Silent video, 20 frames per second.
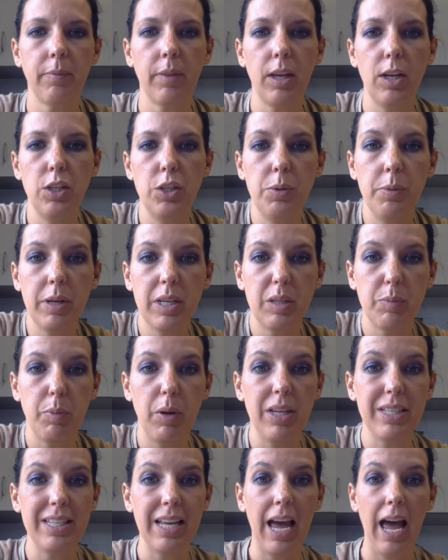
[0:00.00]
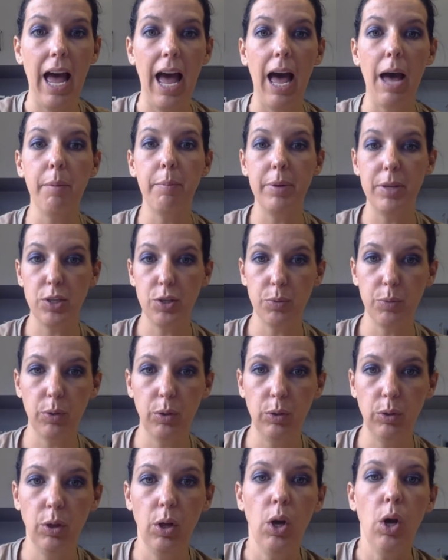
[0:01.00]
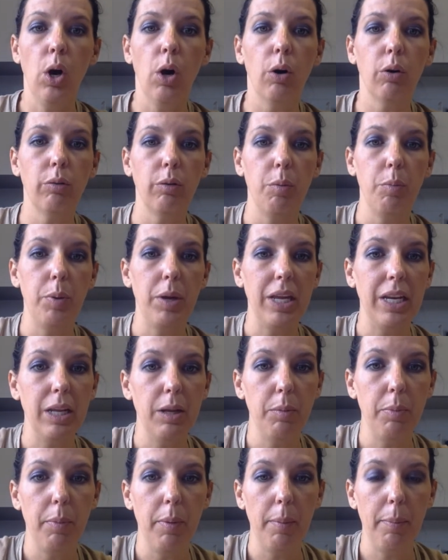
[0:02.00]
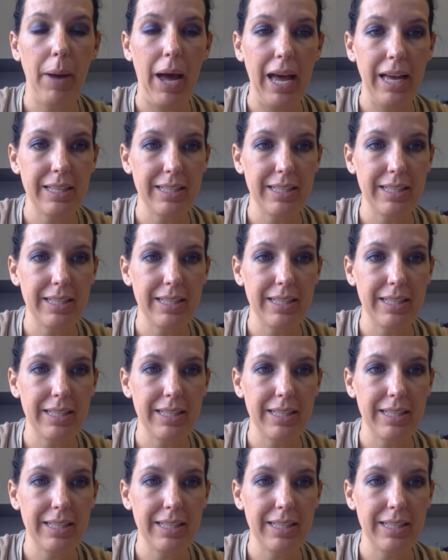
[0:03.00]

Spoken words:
to express habitual or repeated past